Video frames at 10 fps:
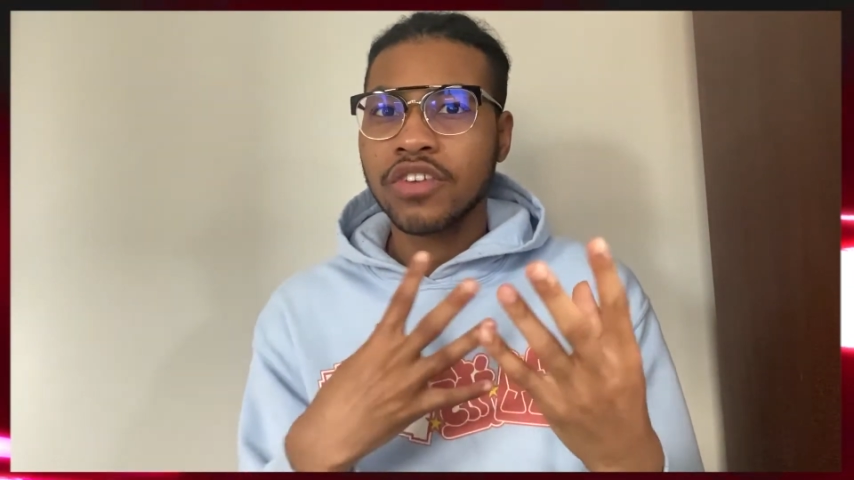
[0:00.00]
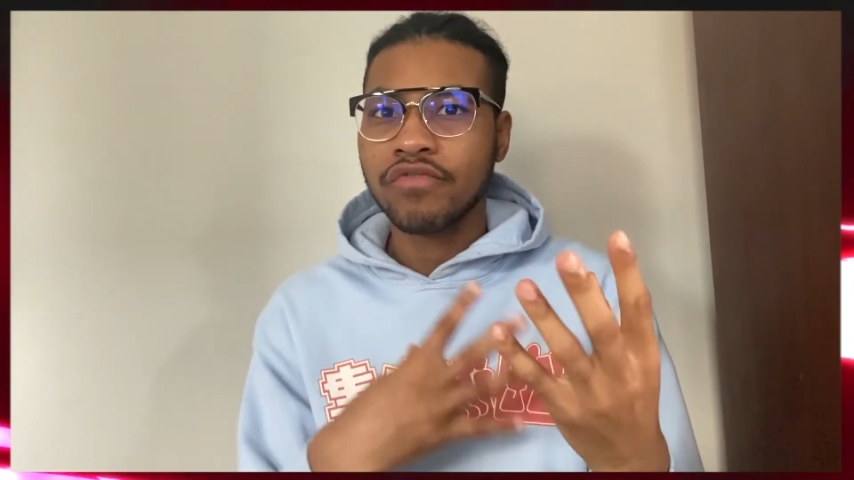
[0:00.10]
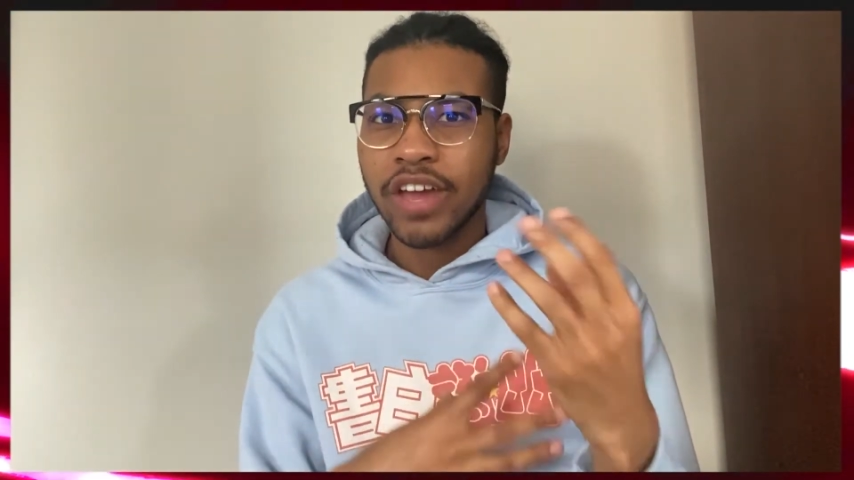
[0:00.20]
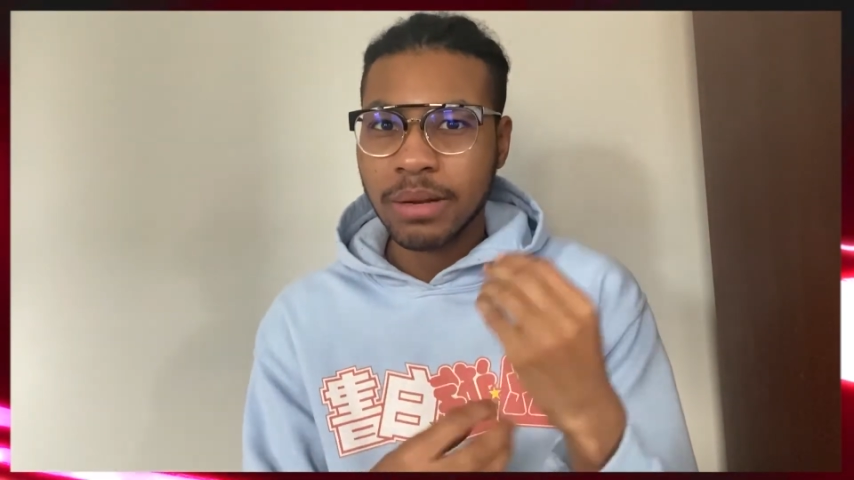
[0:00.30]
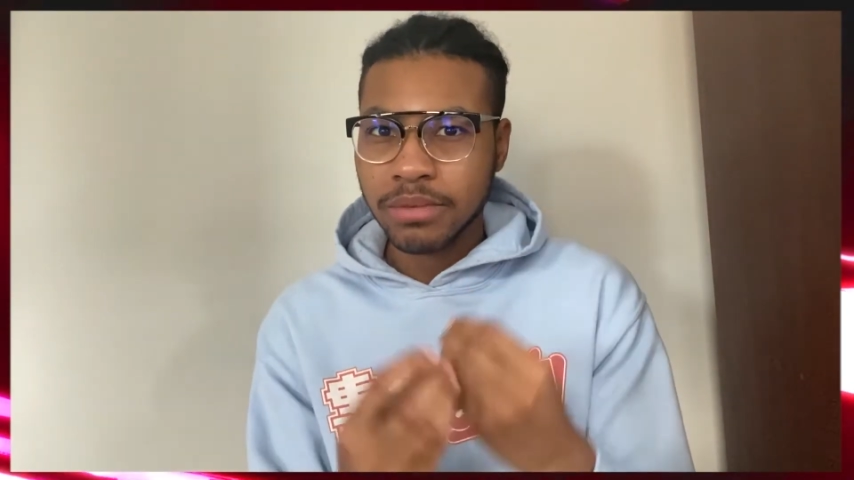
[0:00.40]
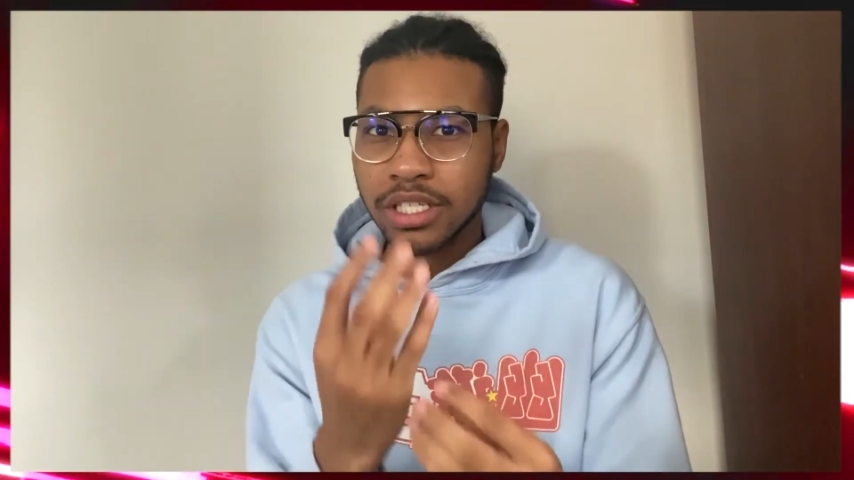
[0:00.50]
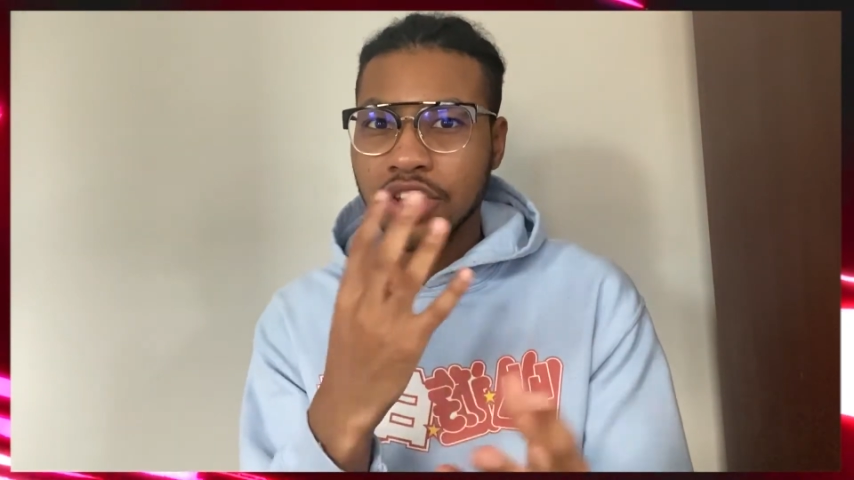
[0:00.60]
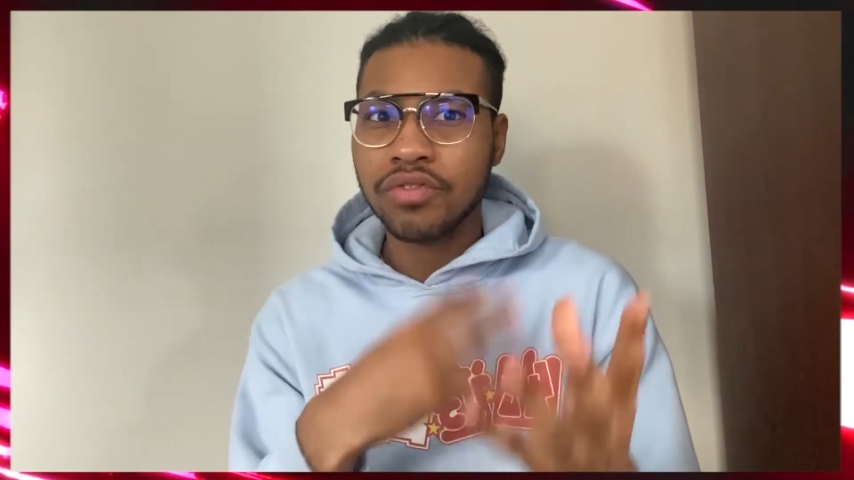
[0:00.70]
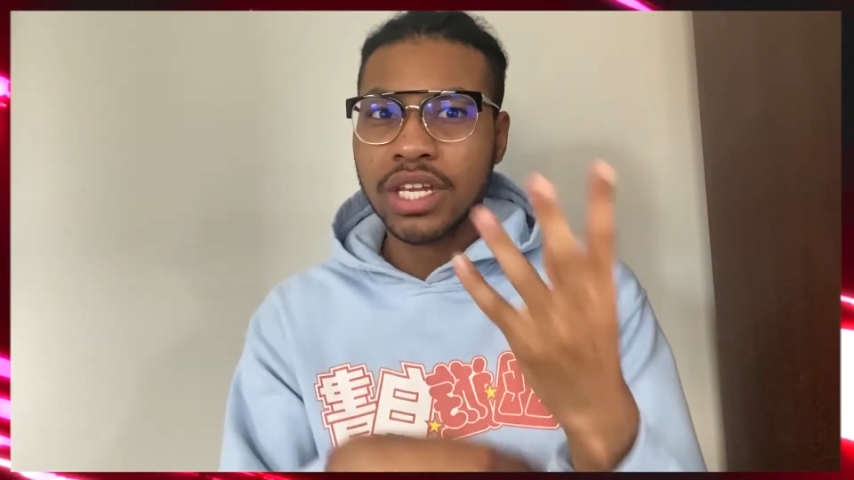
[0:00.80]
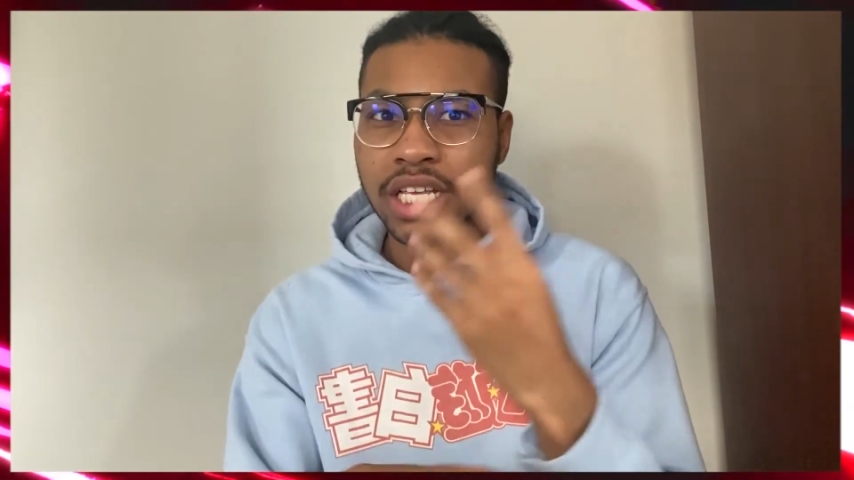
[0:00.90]
Phantom
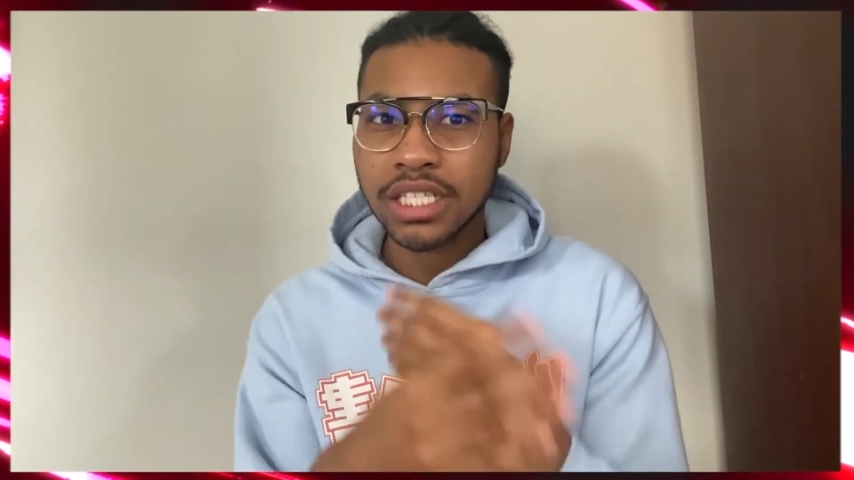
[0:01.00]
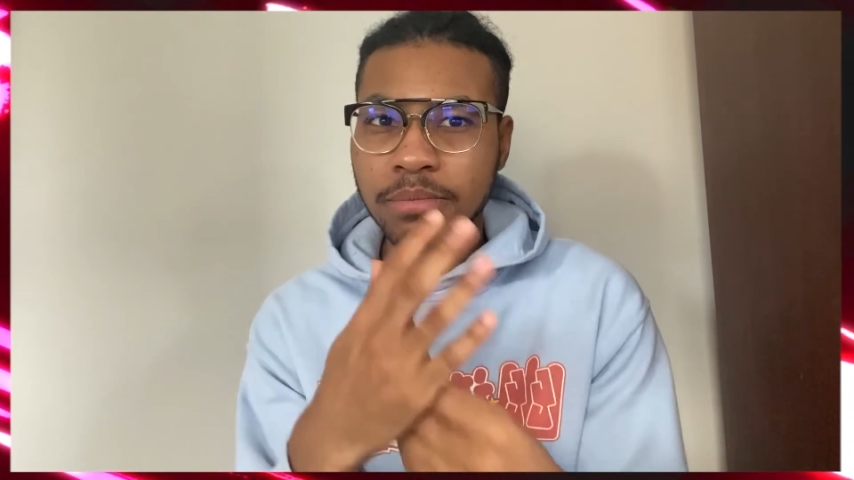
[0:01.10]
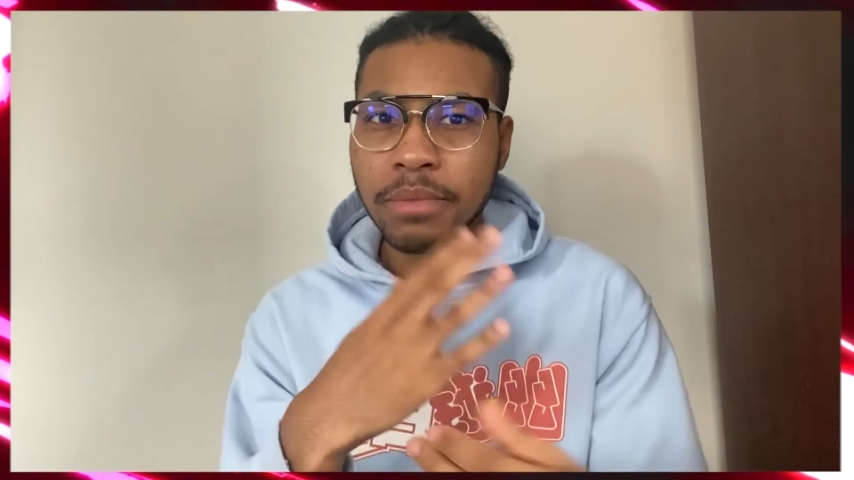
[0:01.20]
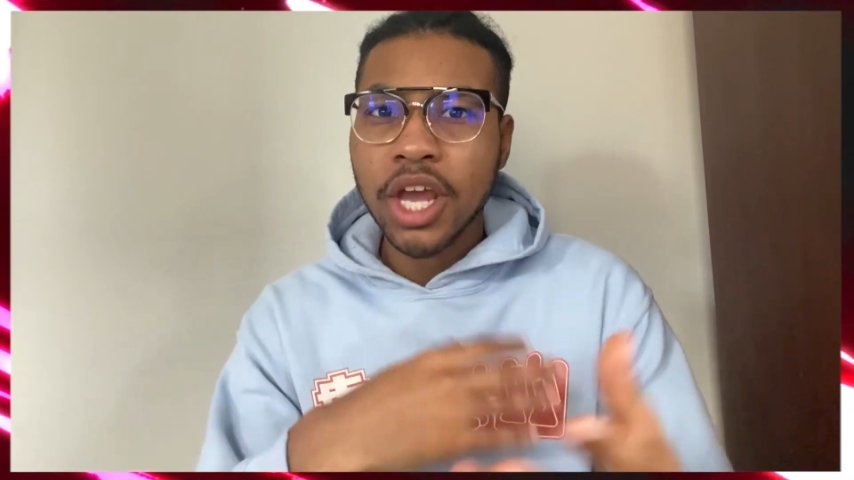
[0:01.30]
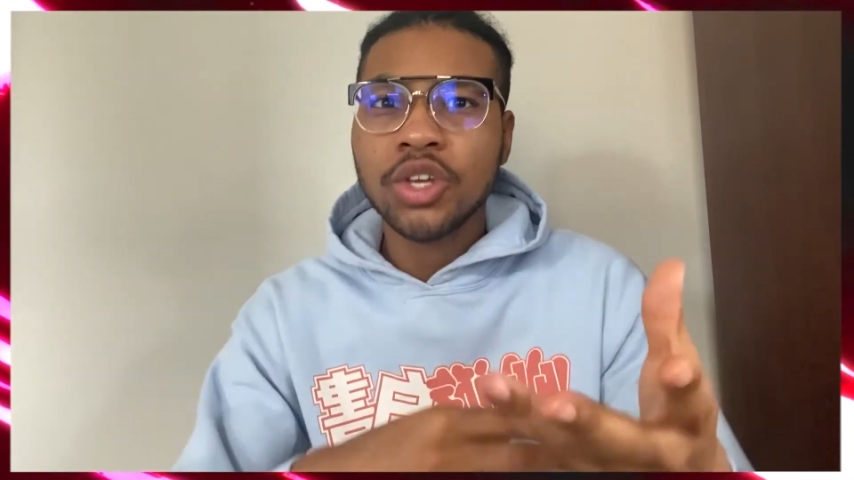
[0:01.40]
Seer needs to make